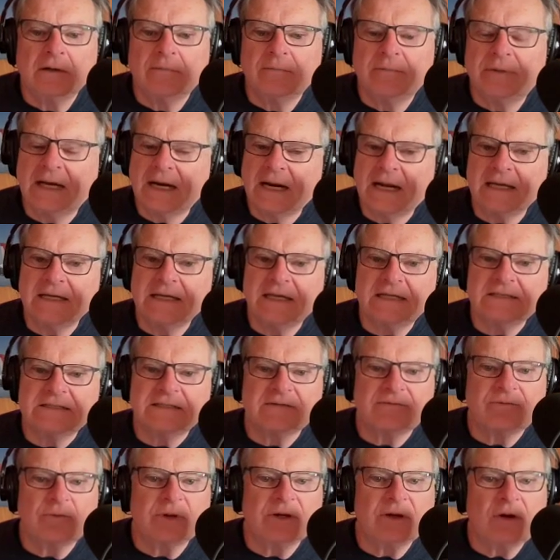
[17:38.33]
But I guess
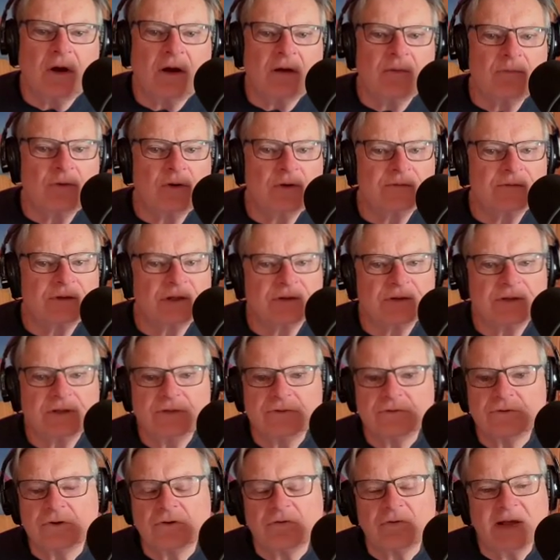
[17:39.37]
if we all move to the
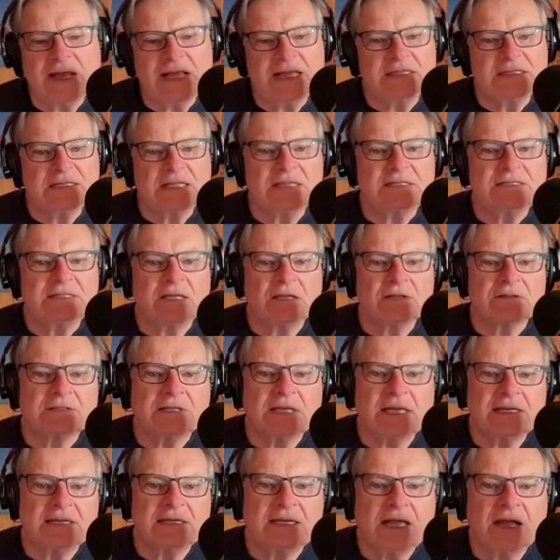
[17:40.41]
Ukraine, then they'll
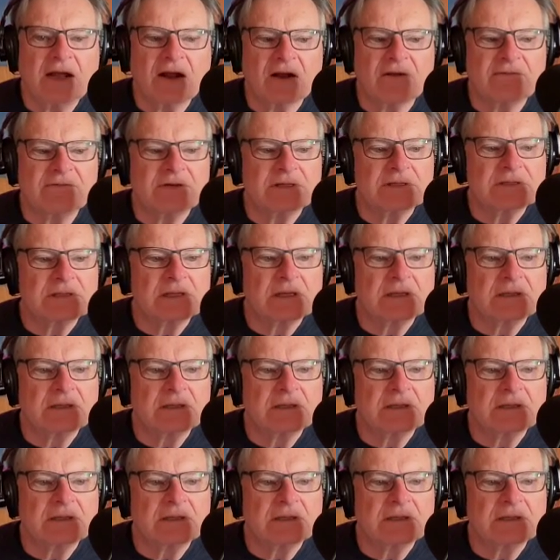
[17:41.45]
take care of us.